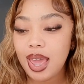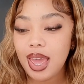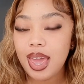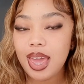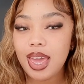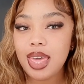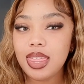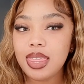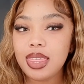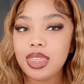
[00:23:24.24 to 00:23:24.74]

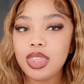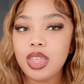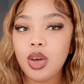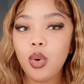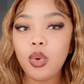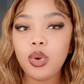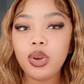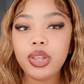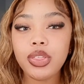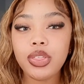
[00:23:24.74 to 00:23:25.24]
And the
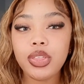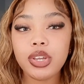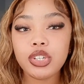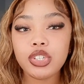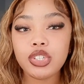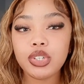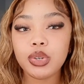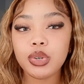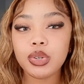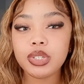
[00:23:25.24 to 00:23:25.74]
only thing
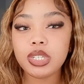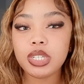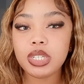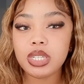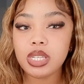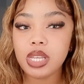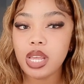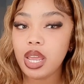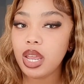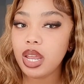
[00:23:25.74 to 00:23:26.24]
she could
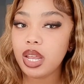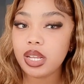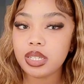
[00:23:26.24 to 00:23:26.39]
say